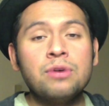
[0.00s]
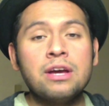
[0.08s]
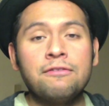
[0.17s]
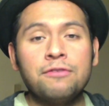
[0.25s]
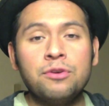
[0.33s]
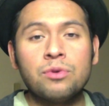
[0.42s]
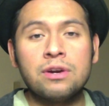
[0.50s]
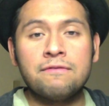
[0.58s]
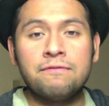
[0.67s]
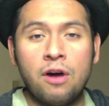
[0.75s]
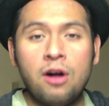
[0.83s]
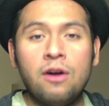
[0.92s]
if you were
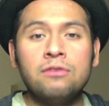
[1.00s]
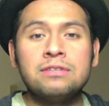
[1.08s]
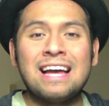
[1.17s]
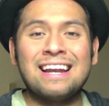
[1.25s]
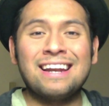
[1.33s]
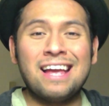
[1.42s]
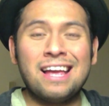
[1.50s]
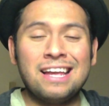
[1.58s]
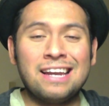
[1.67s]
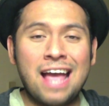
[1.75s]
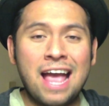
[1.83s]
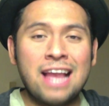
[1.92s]
involved
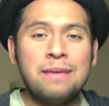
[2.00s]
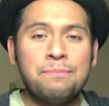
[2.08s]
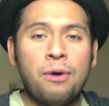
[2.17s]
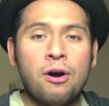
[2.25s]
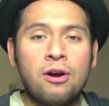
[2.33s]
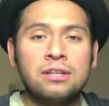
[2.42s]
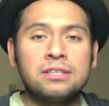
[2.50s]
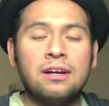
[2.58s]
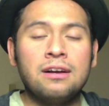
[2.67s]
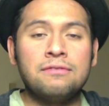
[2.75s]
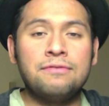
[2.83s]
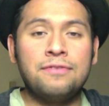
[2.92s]
in any part
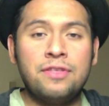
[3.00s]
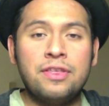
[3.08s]
of